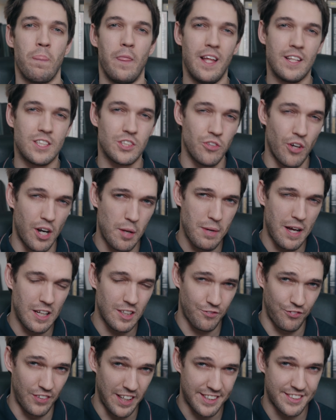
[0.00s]
It's not about
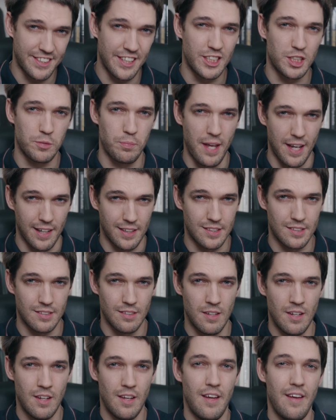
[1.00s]
flexing specs.
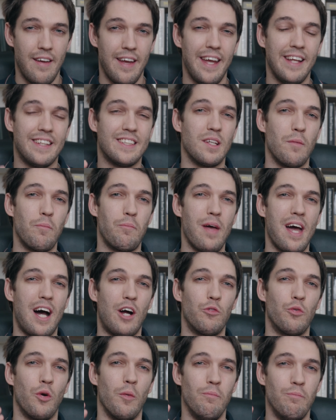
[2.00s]
It's
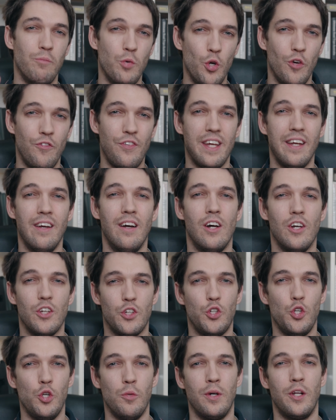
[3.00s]
about removing
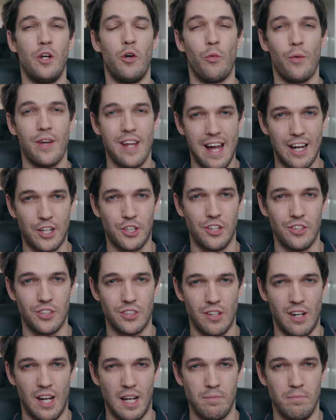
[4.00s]
human reaction
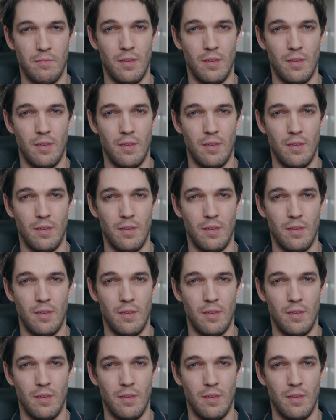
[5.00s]
time.